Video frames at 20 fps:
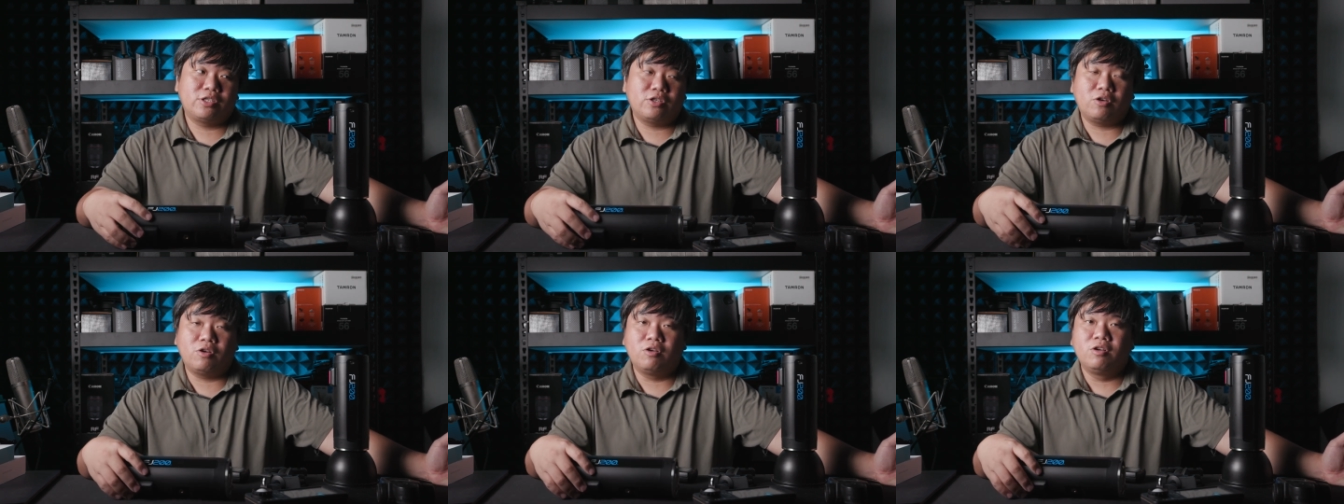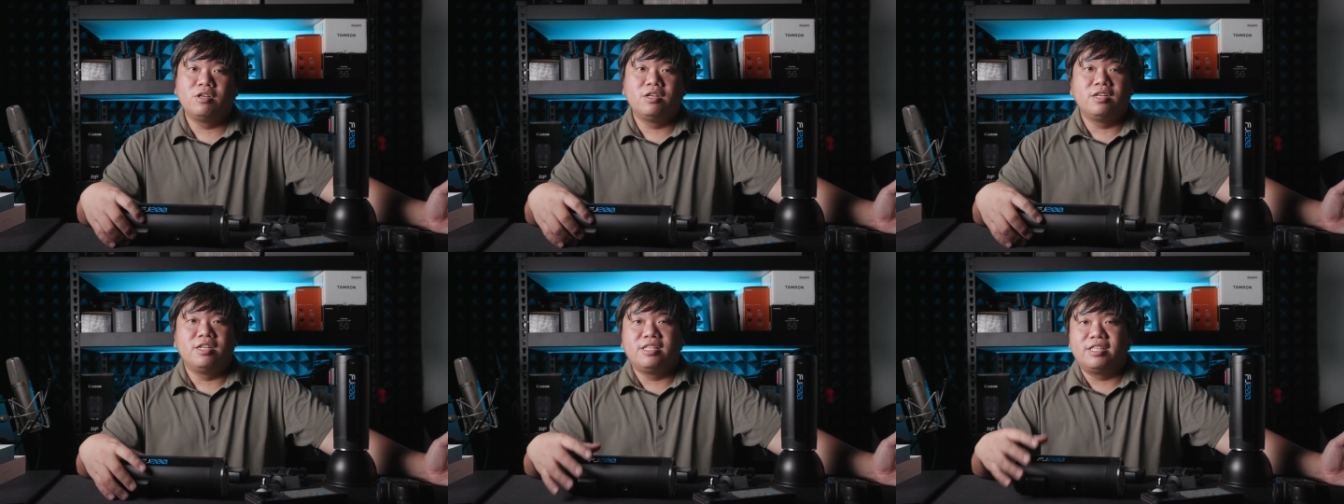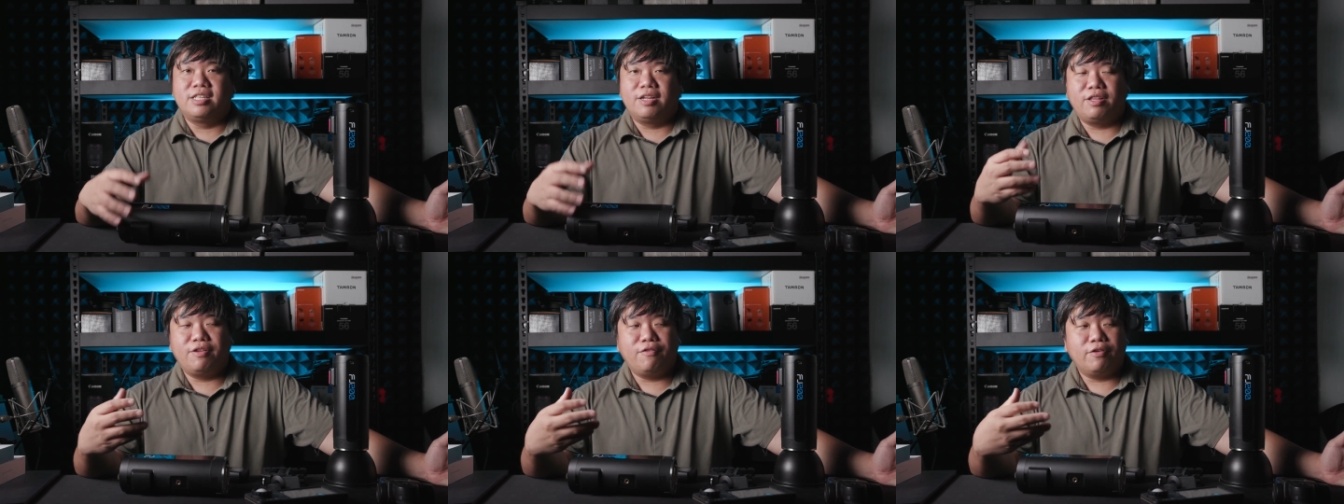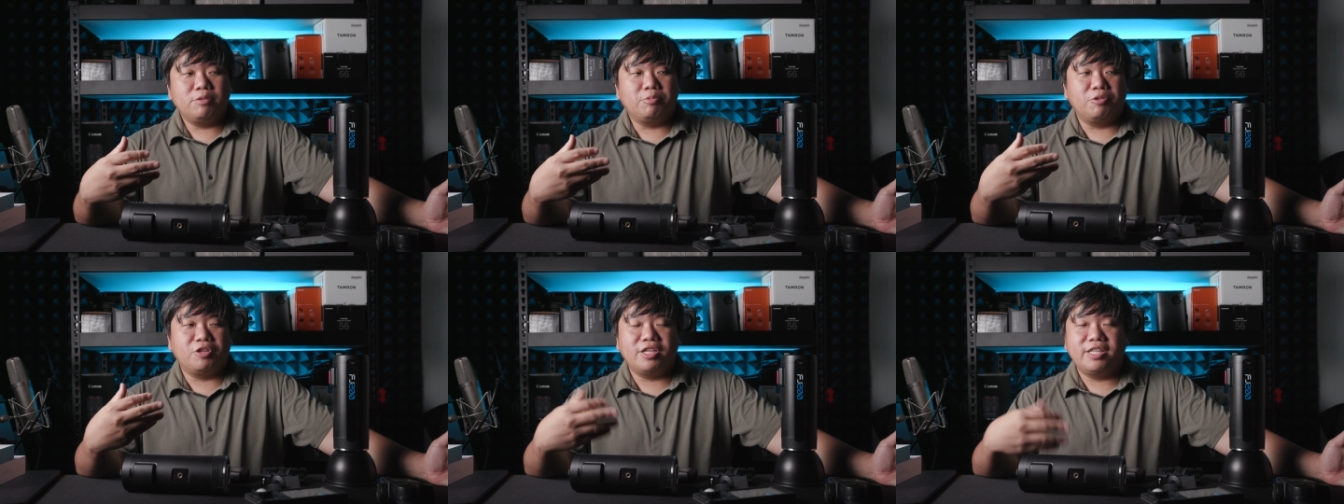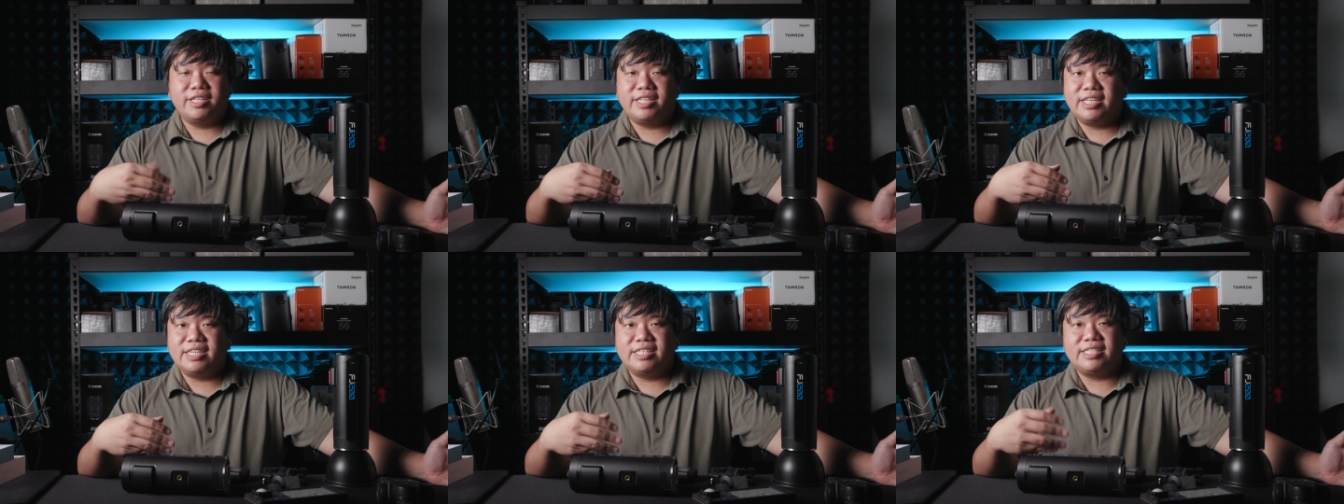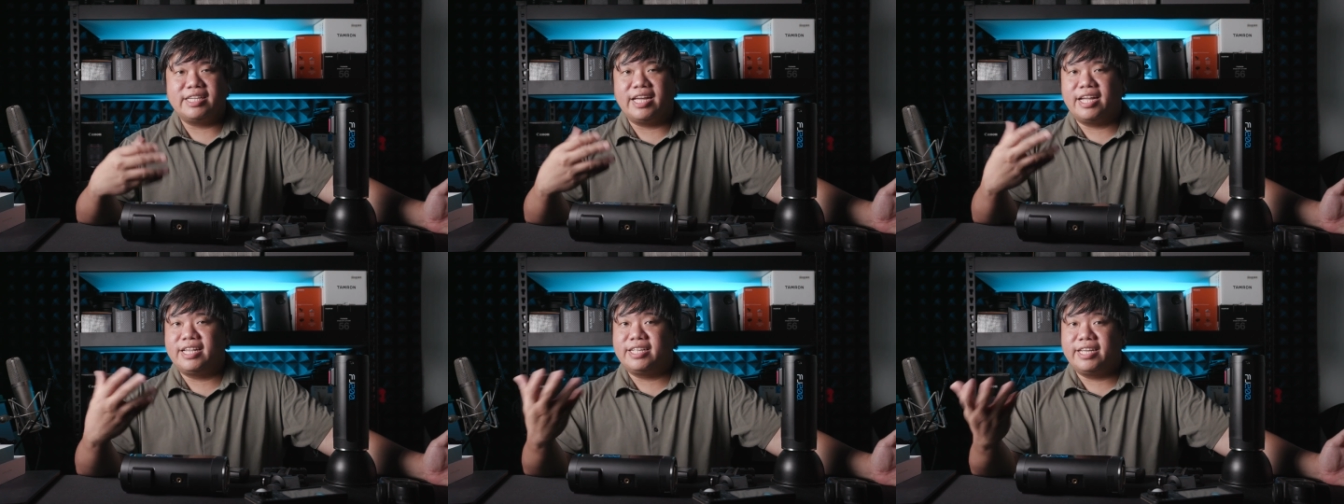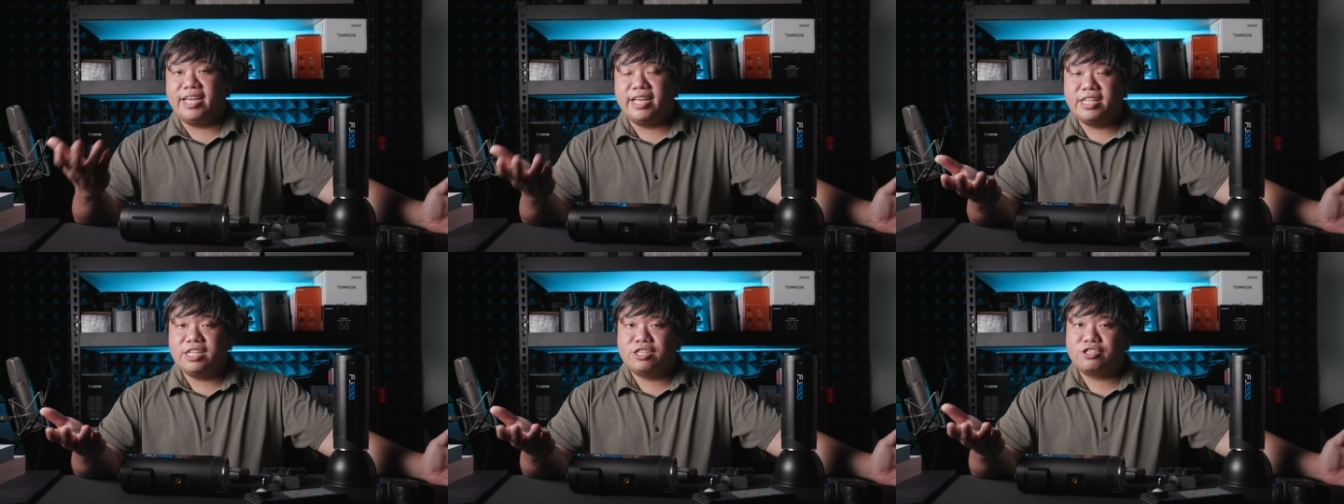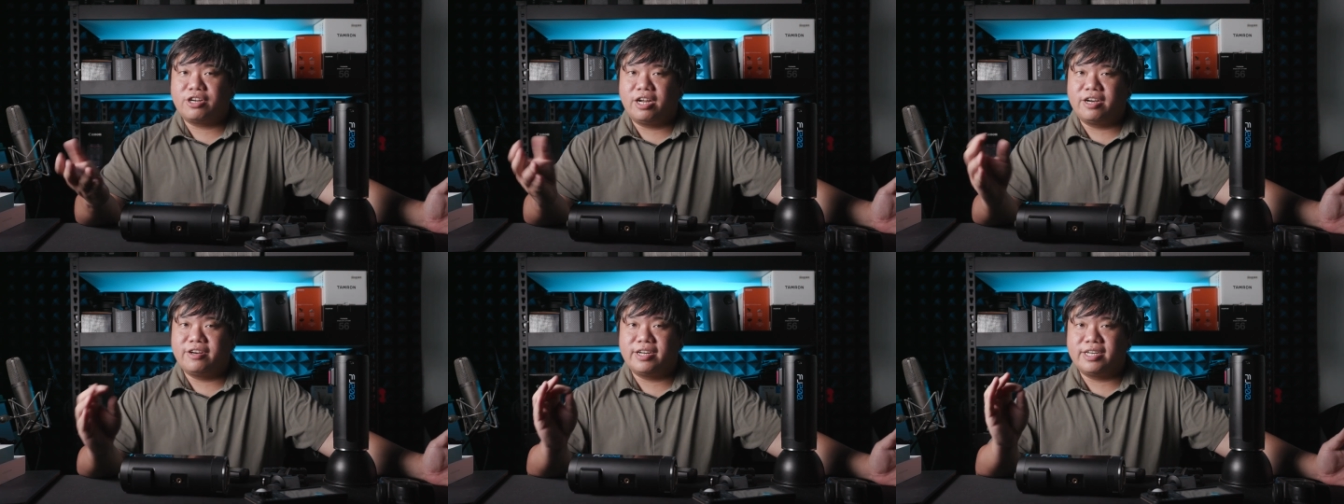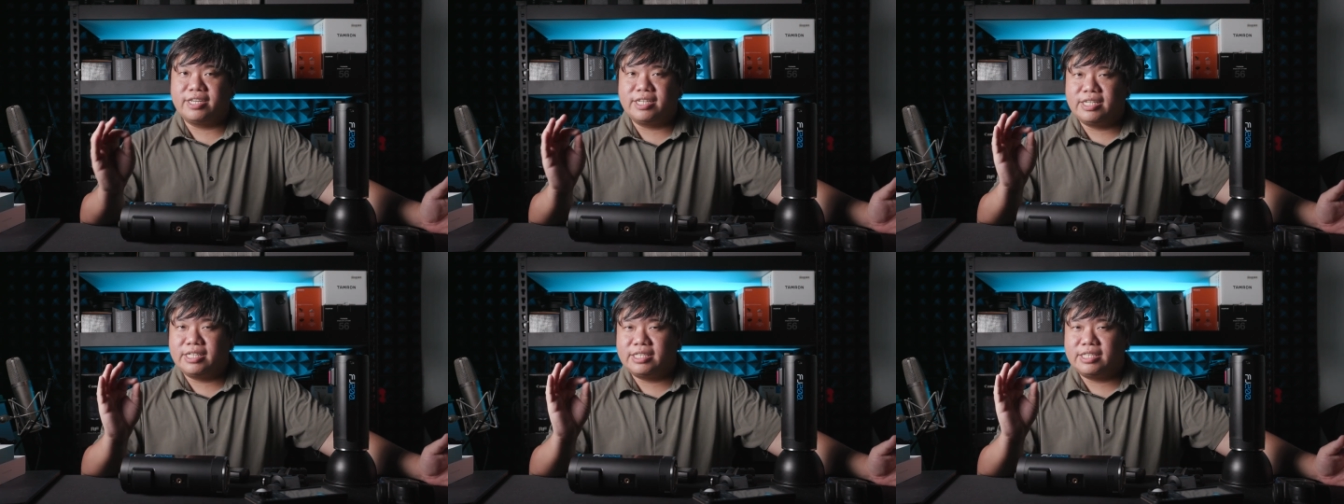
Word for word: So the difference between this and the A D three hundred